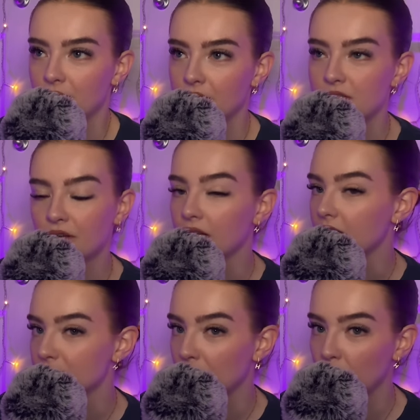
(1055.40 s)
It's funny,
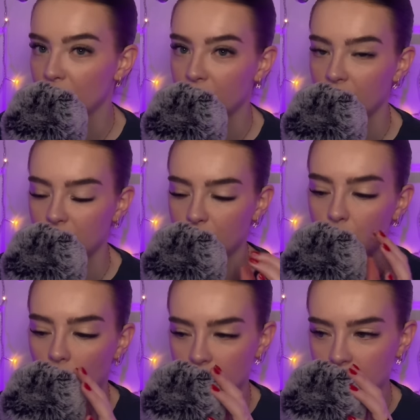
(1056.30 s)
because my boyfriend
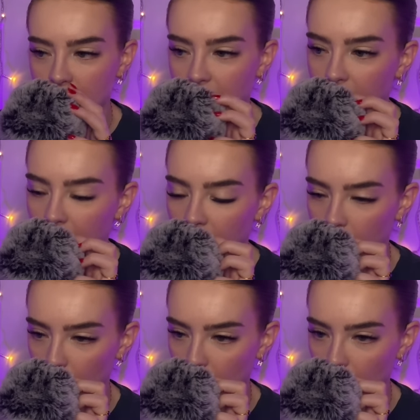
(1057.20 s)
rewatched it, like,
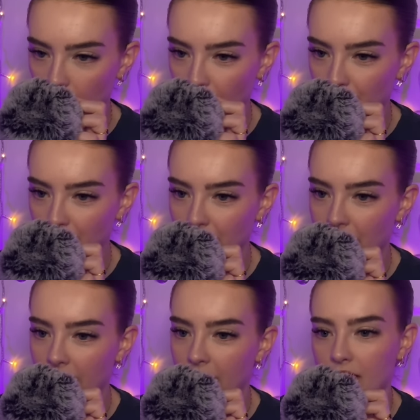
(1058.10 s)
a week ago,
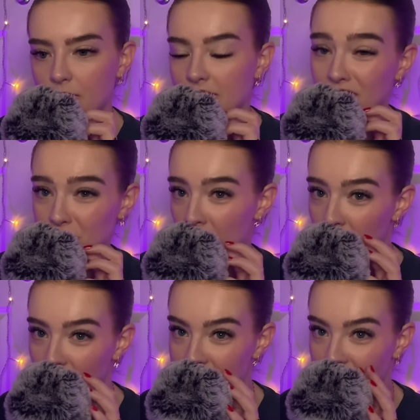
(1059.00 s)
and he was like, do you want to
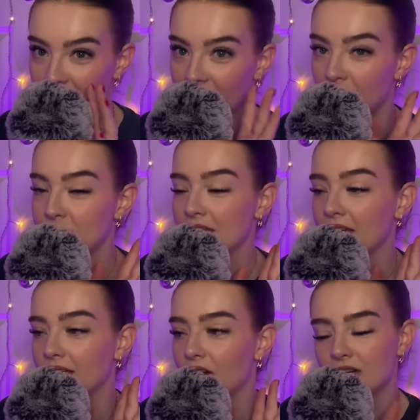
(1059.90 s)
watch it? And I was
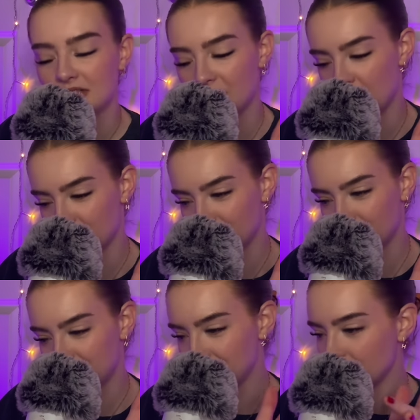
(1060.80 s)
like, honestly, no.
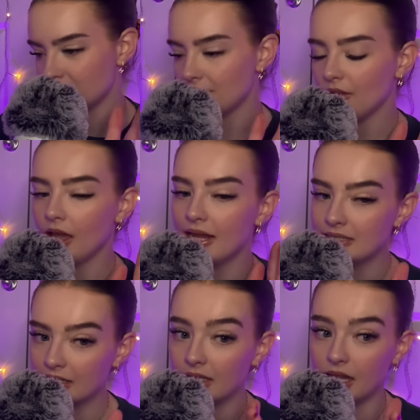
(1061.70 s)
I
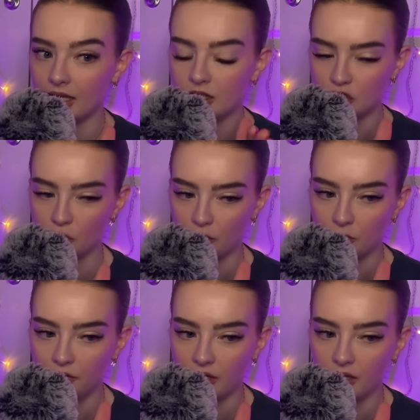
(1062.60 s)
did like the Joker
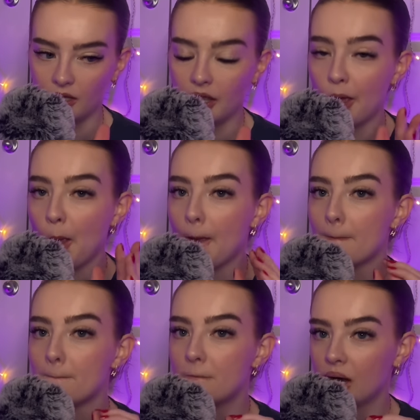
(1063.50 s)
movie,
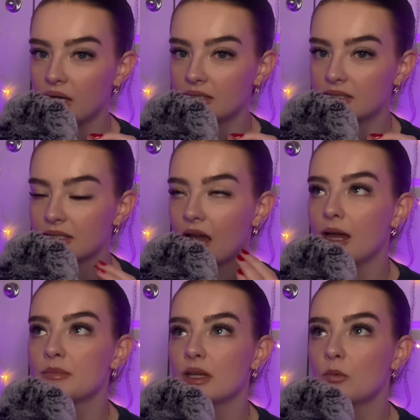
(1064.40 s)
but
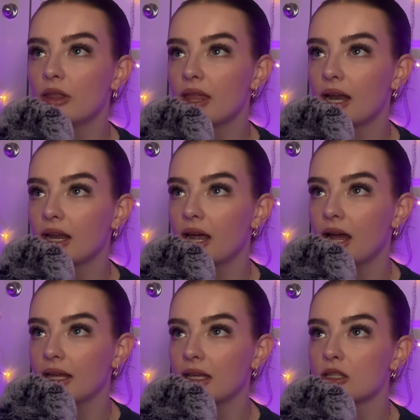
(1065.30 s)
I'm someone that
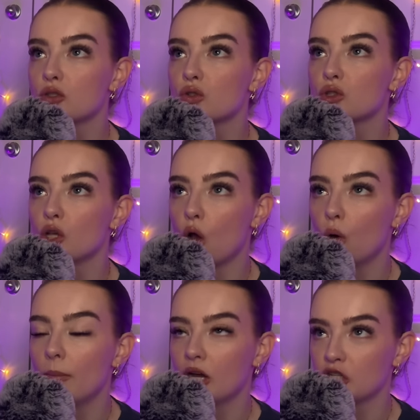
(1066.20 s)
I get
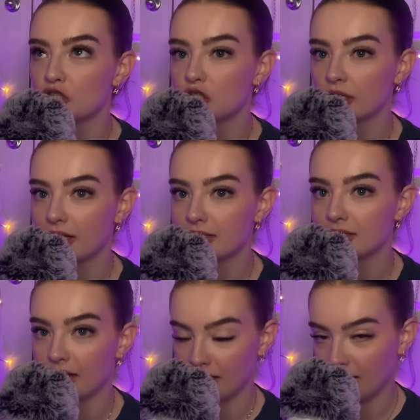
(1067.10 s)
so much, like,
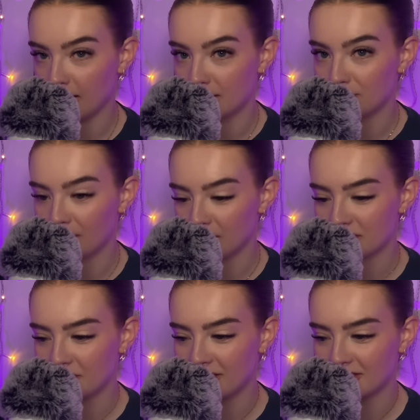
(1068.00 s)
secondhand
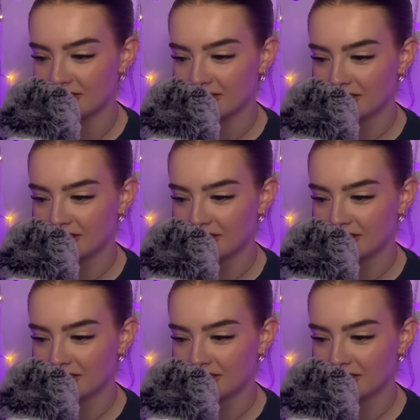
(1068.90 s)
embarrassment